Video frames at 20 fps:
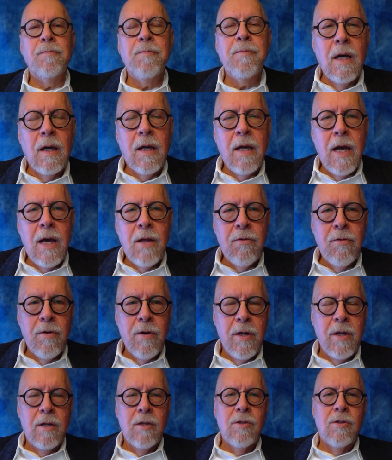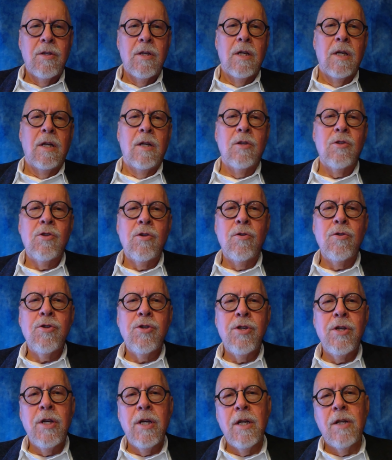Katherine is an
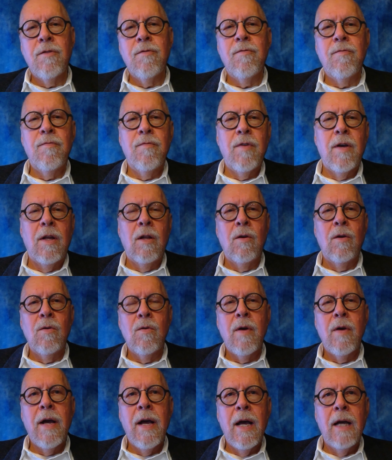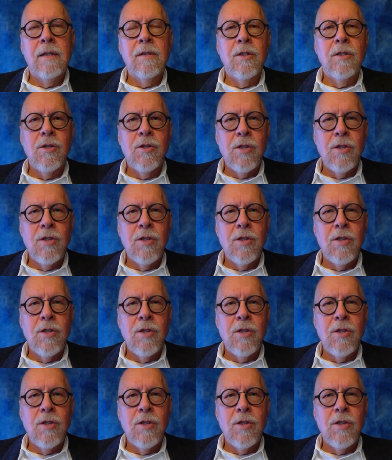associate fellow at the